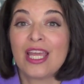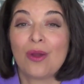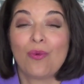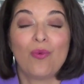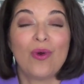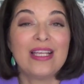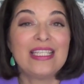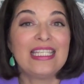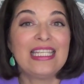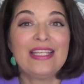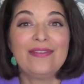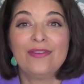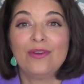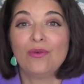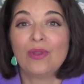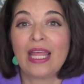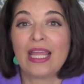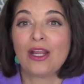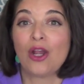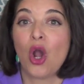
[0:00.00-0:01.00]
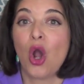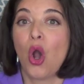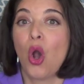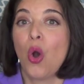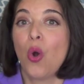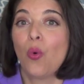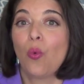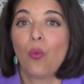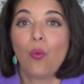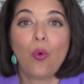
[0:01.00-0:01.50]
It wasn't even like
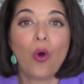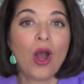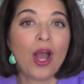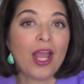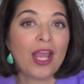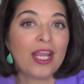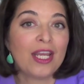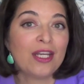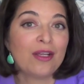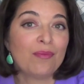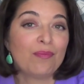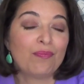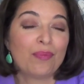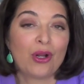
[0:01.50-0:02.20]
one